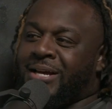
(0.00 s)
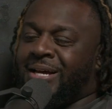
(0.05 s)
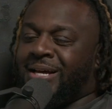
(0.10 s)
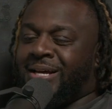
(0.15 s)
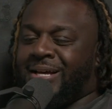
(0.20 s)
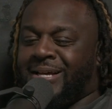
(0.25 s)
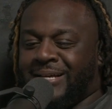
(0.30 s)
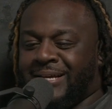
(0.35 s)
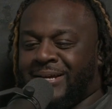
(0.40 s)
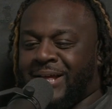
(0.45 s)

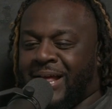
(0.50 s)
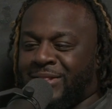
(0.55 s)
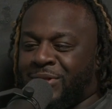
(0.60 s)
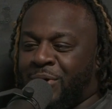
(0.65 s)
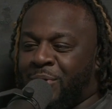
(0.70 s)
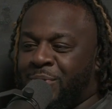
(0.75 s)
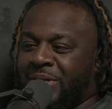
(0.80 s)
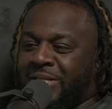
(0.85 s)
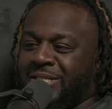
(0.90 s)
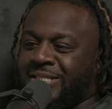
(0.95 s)
uh I
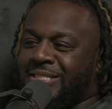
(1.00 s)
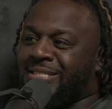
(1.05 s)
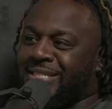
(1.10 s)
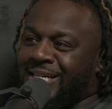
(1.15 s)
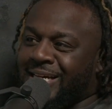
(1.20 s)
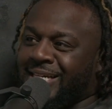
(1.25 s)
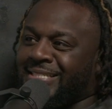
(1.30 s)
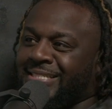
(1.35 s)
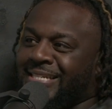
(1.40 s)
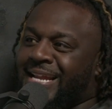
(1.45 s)
thought we
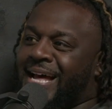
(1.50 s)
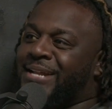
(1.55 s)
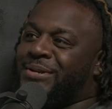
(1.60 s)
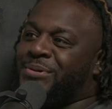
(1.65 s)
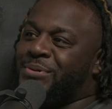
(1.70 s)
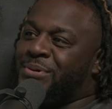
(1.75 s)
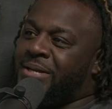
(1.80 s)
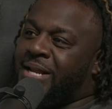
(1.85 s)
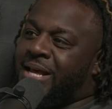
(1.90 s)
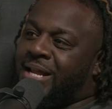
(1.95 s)
discussed not
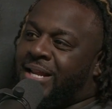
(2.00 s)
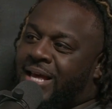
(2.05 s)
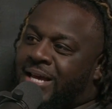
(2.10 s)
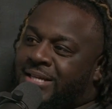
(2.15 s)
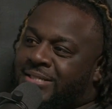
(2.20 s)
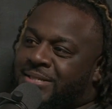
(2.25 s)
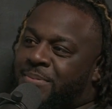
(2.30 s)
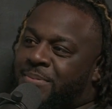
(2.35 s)
no, doing that, that last was,